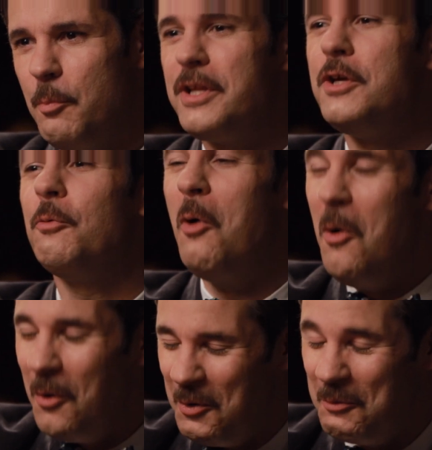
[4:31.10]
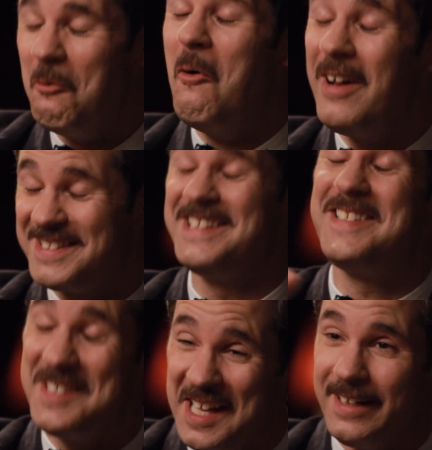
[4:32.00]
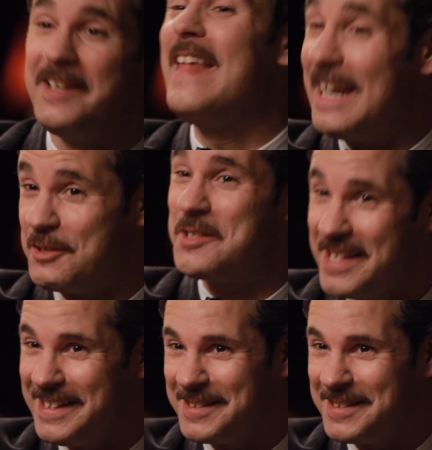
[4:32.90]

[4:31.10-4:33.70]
But once it's done, then you see